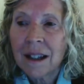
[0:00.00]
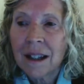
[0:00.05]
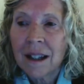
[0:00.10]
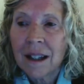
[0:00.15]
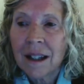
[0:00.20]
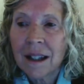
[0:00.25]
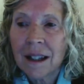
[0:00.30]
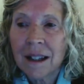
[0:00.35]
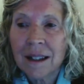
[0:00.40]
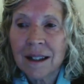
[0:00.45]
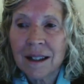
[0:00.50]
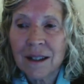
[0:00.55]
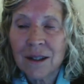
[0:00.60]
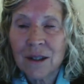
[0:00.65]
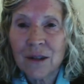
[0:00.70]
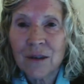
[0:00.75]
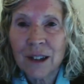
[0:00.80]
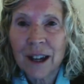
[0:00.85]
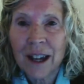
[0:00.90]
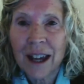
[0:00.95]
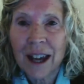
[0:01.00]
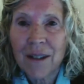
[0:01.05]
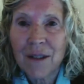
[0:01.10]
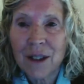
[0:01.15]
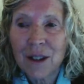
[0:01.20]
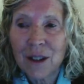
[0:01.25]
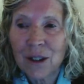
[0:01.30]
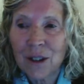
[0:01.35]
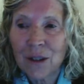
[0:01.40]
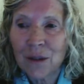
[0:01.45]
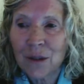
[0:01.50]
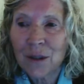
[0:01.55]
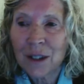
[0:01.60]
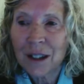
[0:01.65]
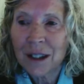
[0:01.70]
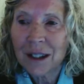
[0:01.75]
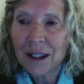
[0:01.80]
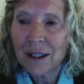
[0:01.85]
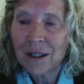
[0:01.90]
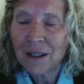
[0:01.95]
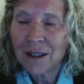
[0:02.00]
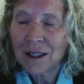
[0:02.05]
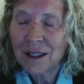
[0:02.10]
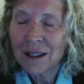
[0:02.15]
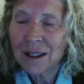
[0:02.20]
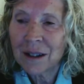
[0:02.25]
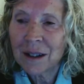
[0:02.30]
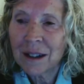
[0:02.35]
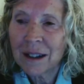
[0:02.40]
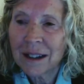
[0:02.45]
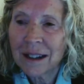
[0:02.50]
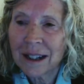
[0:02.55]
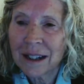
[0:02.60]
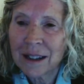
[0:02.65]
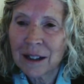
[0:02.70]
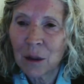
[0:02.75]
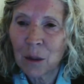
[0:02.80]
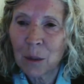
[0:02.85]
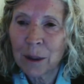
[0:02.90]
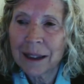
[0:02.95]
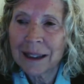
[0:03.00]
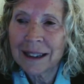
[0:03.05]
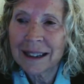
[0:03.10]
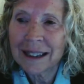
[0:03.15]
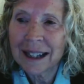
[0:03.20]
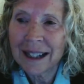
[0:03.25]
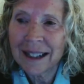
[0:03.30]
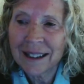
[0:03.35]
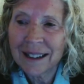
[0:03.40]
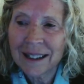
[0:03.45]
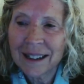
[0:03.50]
and sort of a half circle for the ears. Nice little wiggly line.